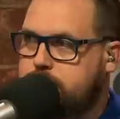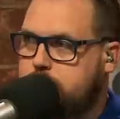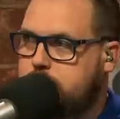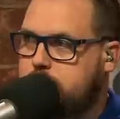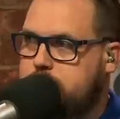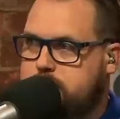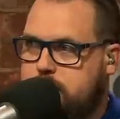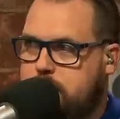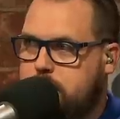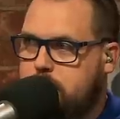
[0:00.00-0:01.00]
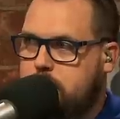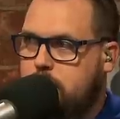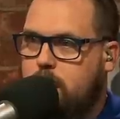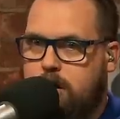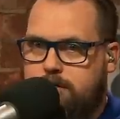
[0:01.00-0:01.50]
share; it's that
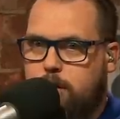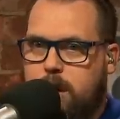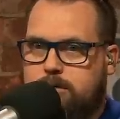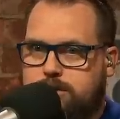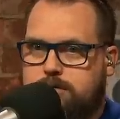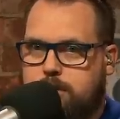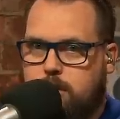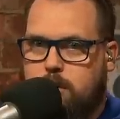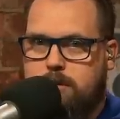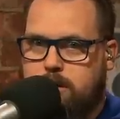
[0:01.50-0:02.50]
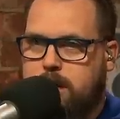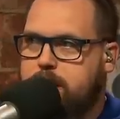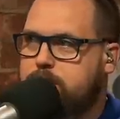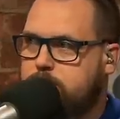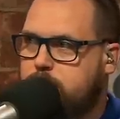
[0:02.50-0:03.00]
of the wide receiver core, and they're going
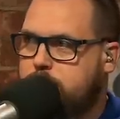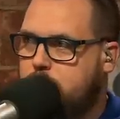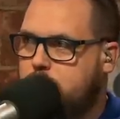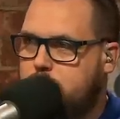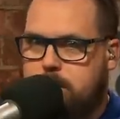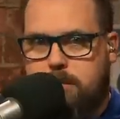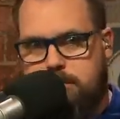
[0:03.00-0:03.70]
to have to throw the ball.